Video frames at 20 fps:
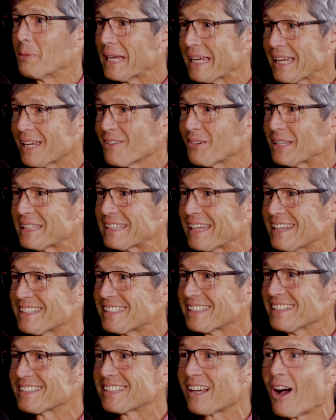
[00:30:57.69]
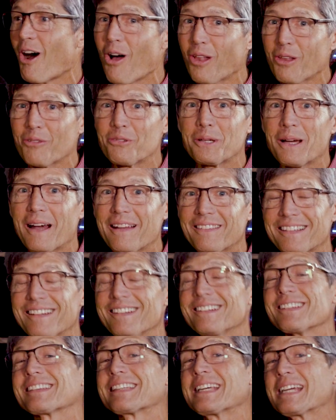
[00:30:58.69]
a big invitation to all of you out
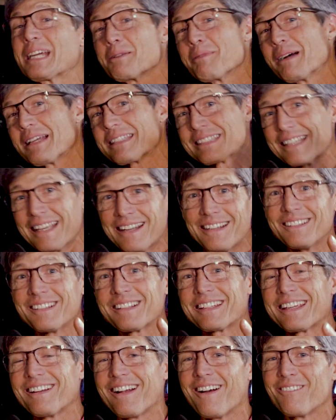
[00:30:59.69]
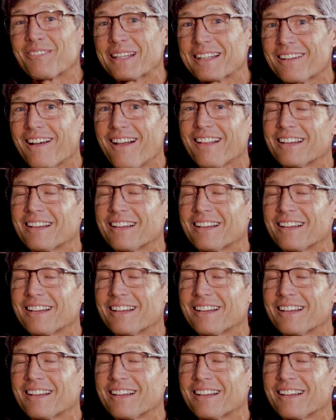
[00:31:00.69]
there. You're thinking about sending your kid off to